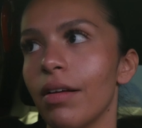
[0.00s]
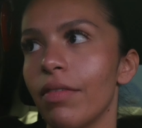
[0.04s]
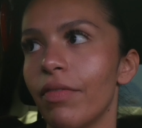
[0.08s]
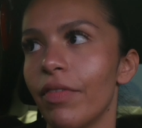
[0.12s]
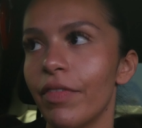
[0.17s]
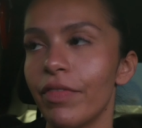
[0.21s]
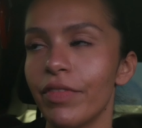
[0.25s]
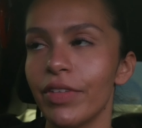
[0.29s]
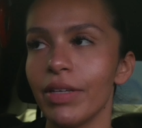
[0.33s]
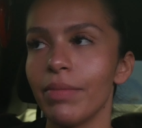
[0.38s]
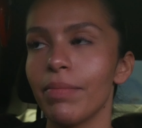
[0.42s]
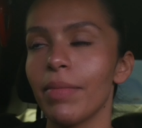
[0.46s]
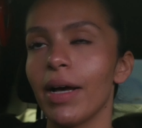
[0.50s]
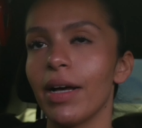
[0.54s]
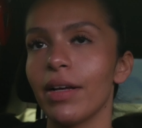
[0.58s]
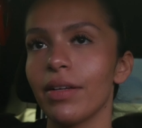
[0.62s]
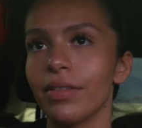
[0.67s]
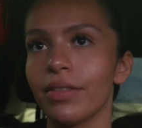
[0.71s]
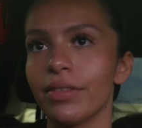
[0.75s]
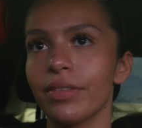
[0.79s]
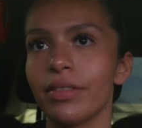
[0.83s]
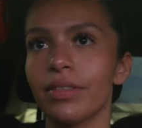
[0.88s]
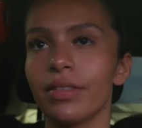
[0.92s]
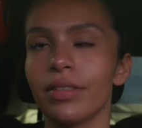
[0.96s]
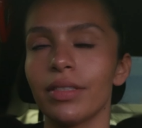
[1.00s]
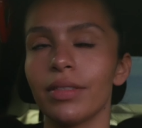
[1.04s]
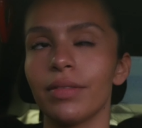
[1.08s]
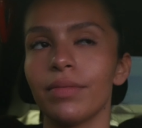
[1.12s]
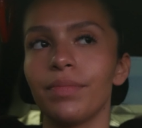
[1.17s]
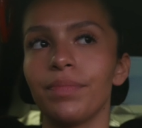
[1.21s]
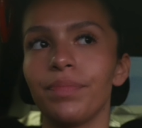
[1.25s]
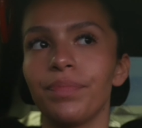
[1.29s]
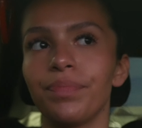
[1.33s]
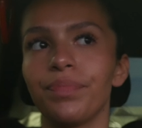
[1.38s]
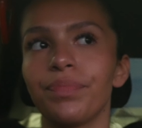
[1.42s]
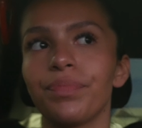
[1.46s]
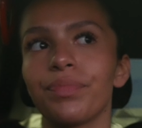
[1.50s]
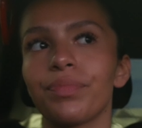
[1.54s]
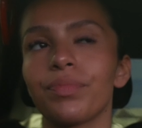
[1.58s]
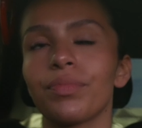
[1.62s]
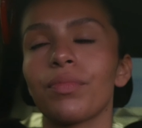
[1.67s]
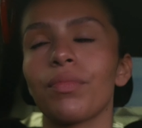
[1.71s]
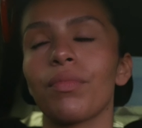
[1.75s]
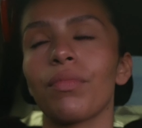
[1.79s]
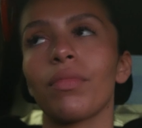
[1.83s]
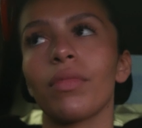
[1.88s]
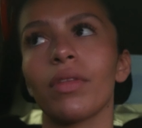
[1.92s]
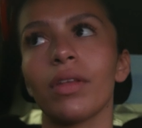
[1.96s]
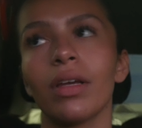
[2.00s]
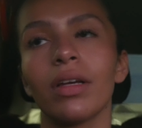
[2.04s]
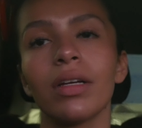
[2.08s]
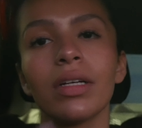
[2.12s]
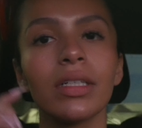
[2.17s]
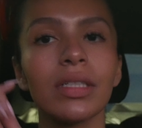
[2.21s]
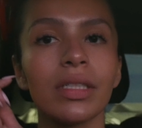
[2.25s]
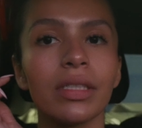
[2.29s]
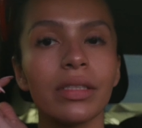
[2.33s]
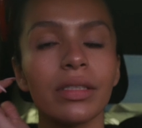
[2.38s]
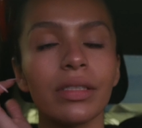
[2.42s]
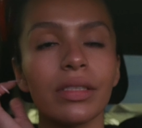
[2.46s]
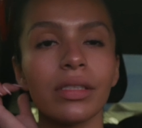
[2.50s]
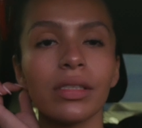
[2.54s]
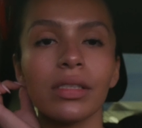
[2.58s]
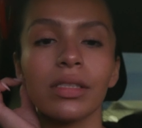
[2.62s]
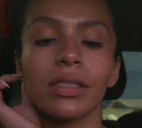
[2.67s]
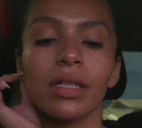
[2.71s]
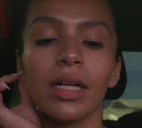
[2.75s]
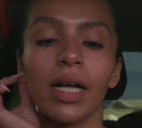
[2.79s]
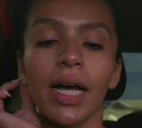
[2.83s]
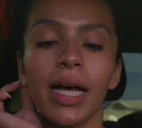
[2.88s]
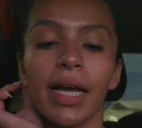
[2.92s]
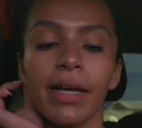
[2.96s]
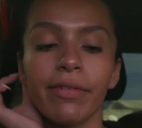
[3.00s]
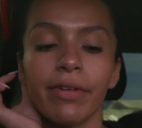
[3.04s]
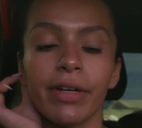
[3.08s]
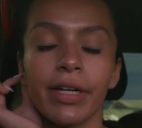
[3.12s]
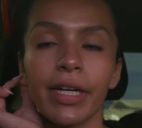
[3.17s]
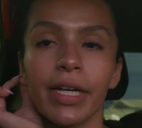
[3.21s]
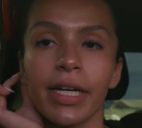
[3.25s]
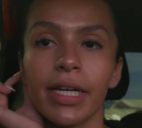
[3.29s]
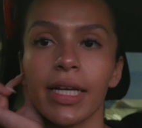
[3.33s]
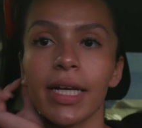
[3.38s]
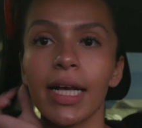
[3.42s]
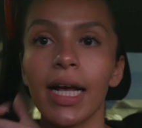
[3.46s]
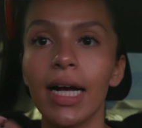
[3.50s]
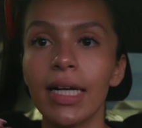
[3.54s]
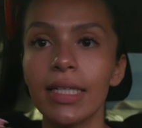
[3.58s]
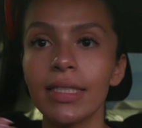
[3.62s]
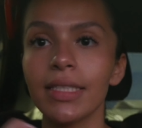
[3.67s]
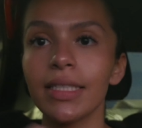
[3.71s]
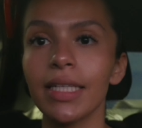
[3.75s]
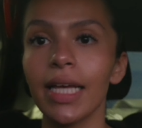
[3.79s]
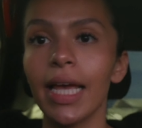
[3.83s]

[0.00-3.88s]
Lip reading: 15 miles until I ran out of gas.